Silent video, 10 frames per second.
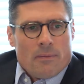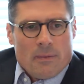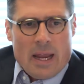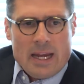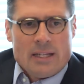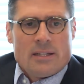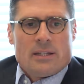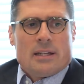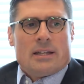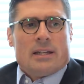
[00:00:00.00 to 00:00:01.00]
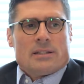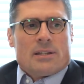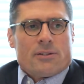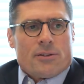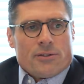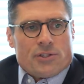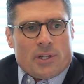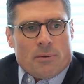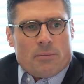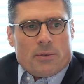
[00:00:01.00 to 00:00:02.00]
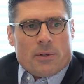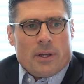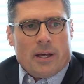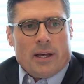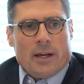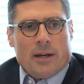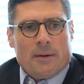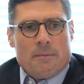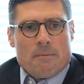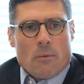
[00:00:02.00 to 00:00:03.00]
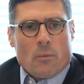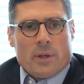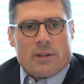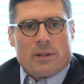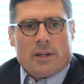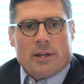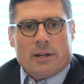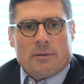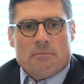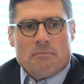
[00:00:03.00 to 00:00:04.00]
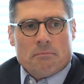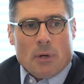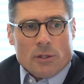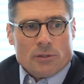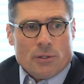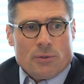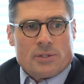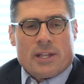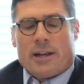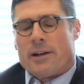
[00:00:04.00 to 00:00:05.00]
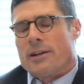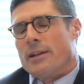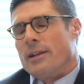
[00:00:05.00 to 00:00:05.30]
Aiden did his internship with Vault News there,